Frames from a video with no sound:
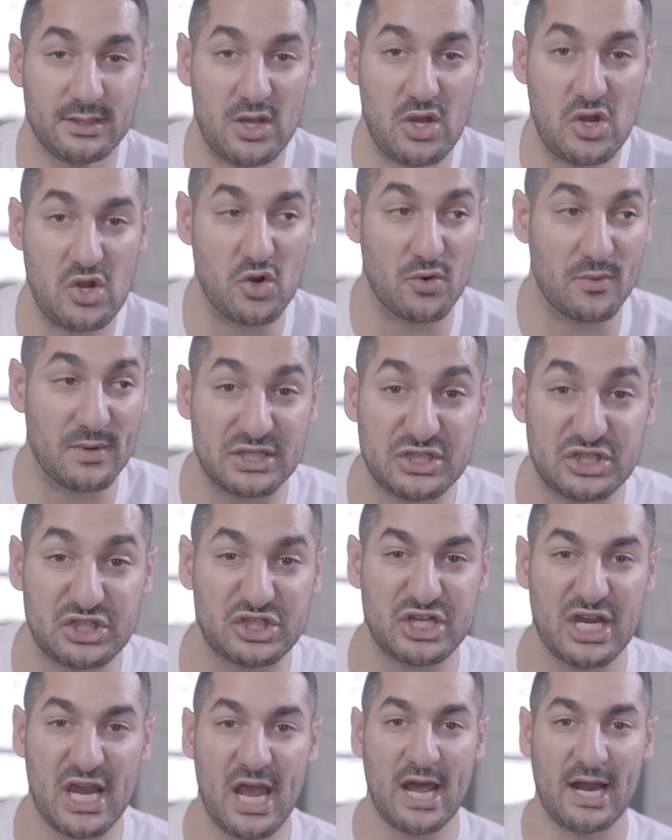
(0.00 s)
you will
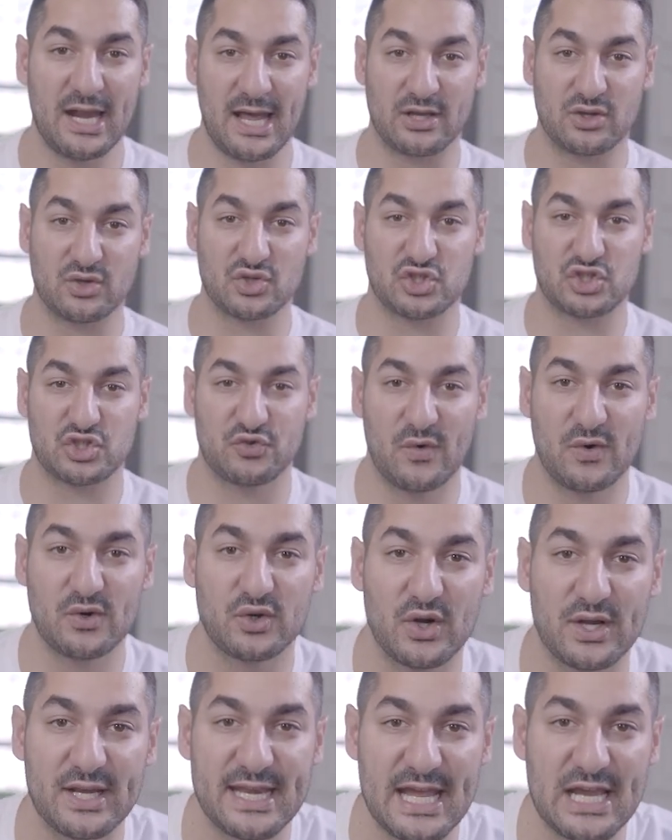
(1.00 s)
share like a strong
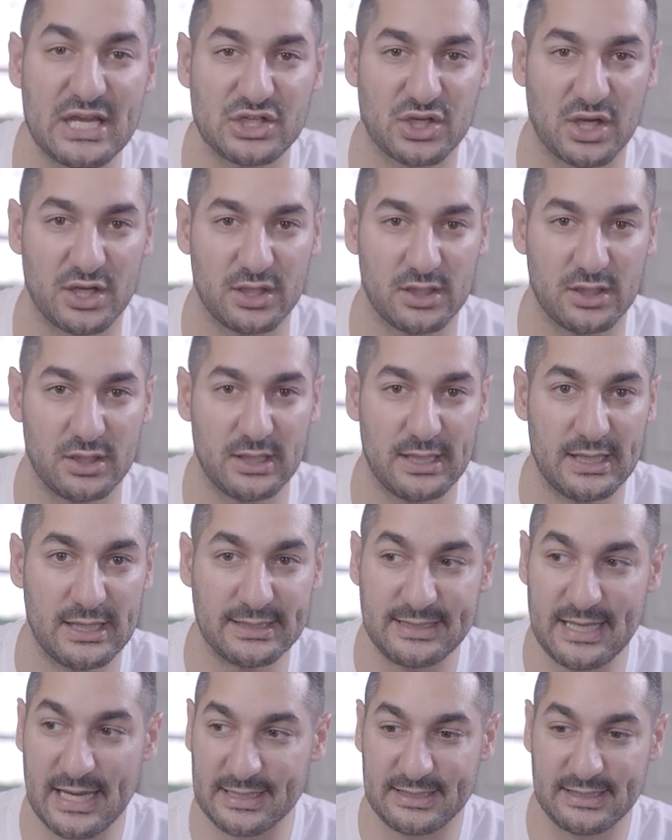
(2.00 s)
connection
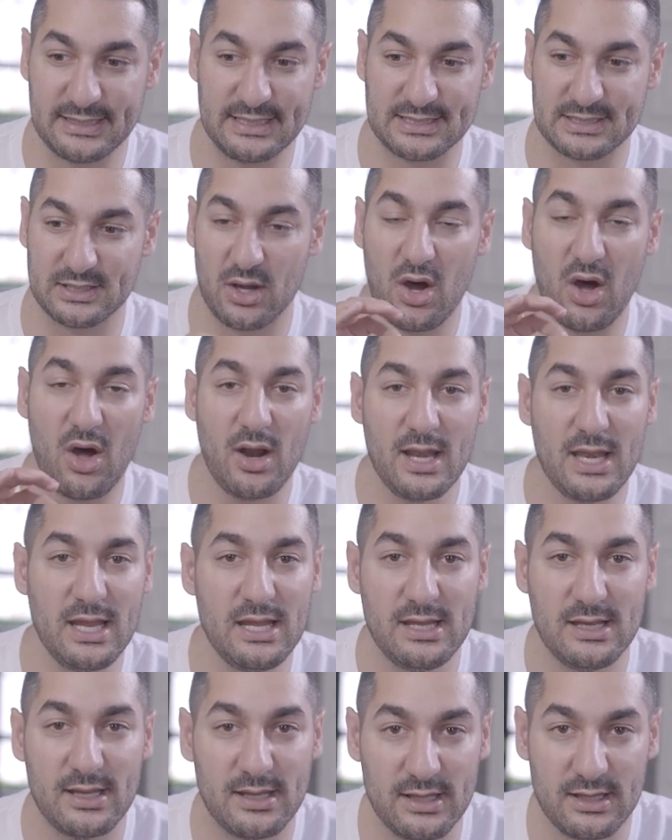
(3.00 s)
that is
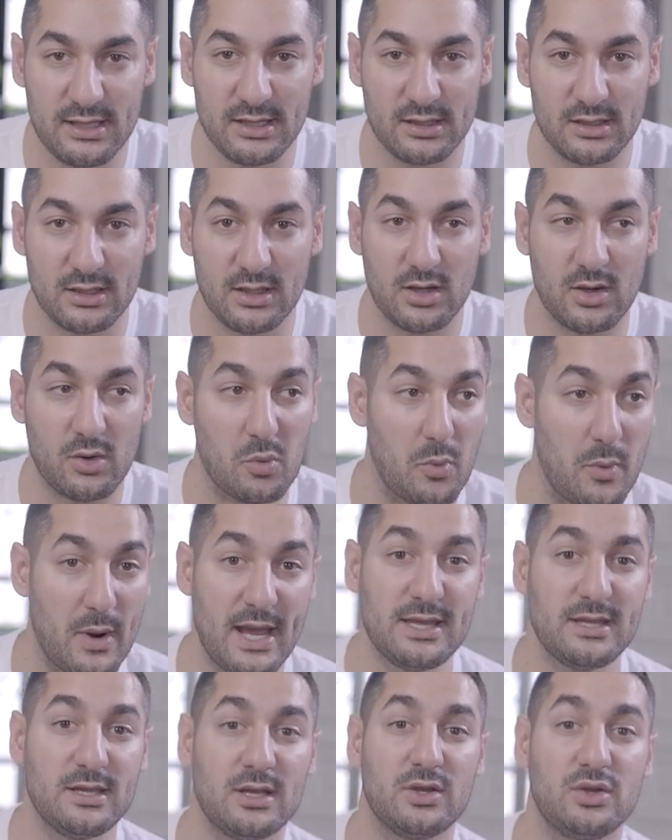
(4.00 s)
only here
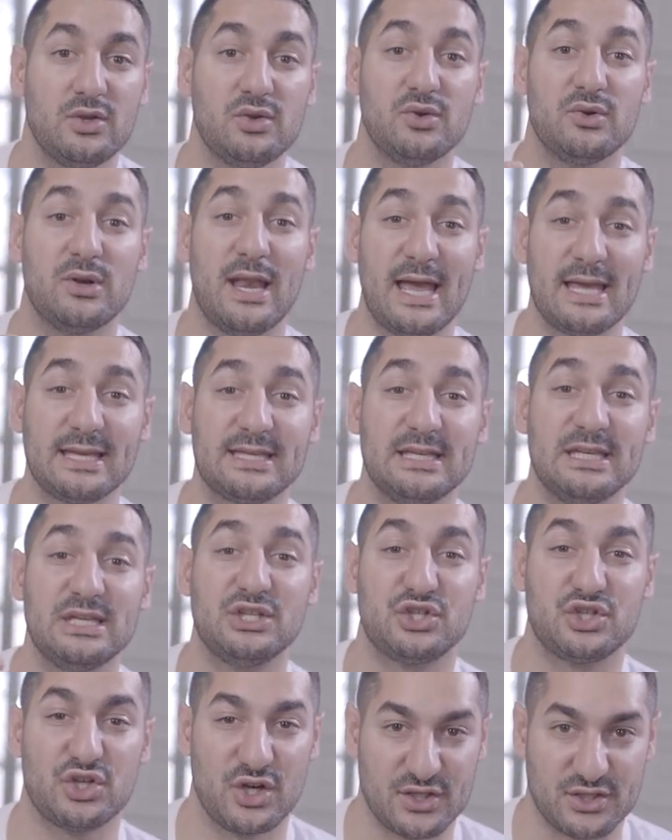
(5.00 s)
when you like
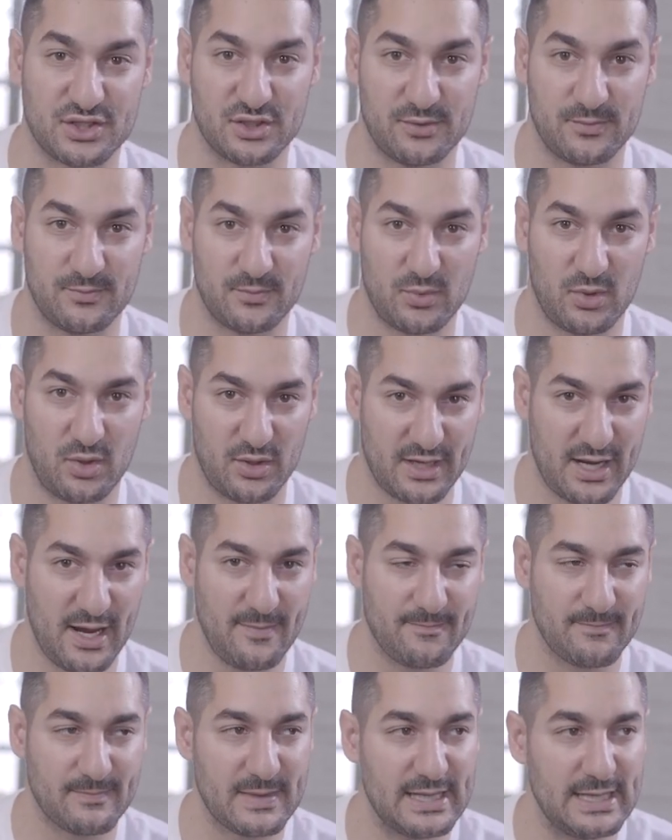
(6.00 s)
each other, okay?